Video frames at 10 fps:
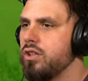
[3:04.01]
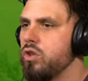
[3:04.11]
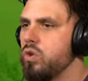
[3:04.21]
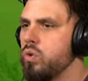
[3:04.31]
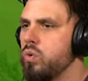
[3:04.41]

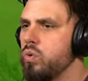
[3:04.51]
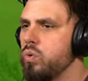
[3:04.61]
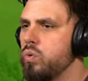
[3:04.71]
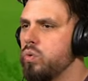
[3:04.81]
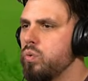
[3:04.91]

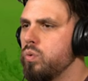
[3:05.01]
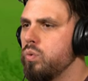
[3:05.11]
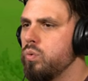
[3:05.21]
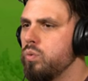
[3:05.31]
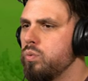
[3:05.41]

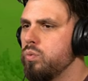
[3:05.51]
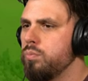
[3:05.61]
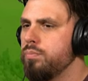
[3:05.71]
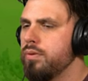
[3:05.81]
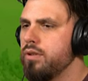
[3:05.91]
You.
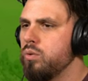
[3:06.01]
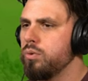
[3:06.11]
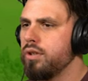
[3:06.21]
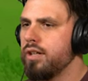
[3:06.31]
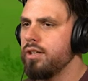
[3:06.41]
You
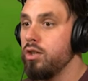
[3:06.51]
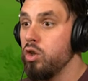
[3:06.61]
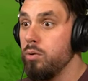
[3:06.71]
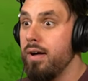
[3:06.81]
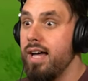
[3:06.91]
were a
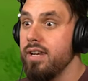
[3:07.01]
human?